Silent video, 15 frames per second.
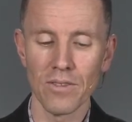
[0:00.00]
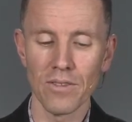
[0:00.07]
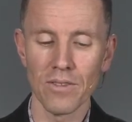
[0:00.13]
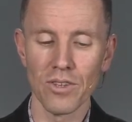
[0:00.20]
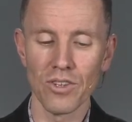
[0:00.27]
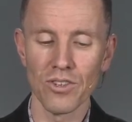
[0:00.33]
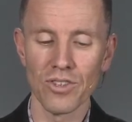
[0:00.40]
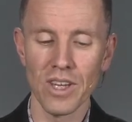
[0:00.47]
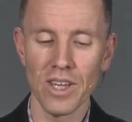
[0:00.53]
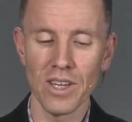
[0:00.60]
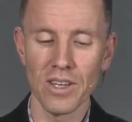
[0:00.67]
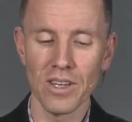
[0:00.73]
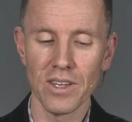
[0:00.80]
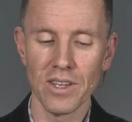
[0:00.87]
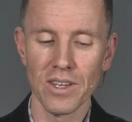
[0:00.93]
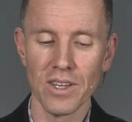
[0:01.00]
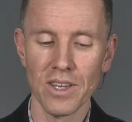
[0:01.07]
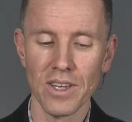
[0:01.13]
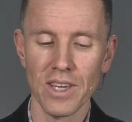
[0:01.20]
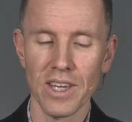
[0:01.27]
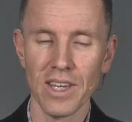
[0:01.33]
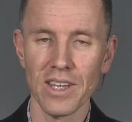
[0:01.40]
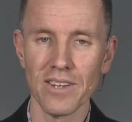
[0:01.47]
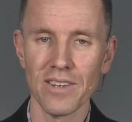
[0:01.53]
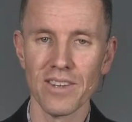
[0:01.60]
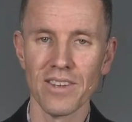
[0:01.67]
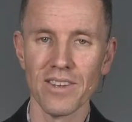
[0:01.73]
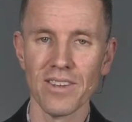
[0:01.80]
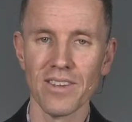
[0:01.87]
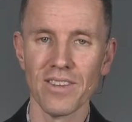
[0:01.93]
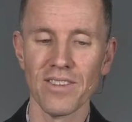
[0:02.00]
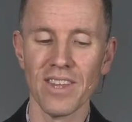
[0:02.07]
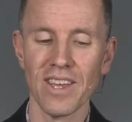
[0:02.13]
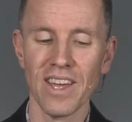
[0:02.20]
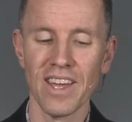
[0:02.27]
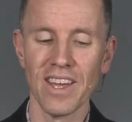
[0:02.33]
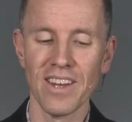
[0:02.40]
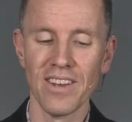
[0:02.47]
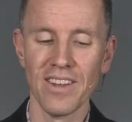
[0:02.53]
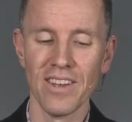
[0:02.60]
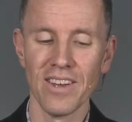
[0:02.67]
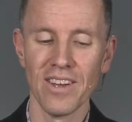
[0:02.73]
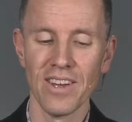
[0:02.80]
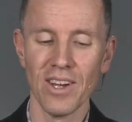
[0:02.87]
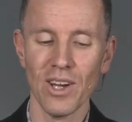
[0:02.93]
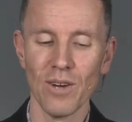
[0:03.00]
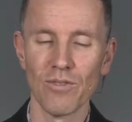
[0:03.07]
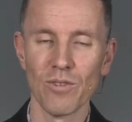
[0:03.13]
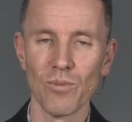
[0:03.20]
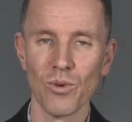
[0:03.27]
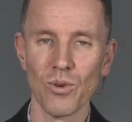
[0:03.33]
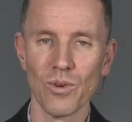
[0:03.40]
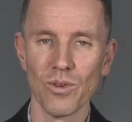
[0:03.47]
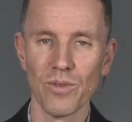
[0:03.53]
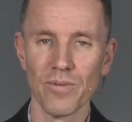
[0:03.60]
The sheikh hit the head of the boy,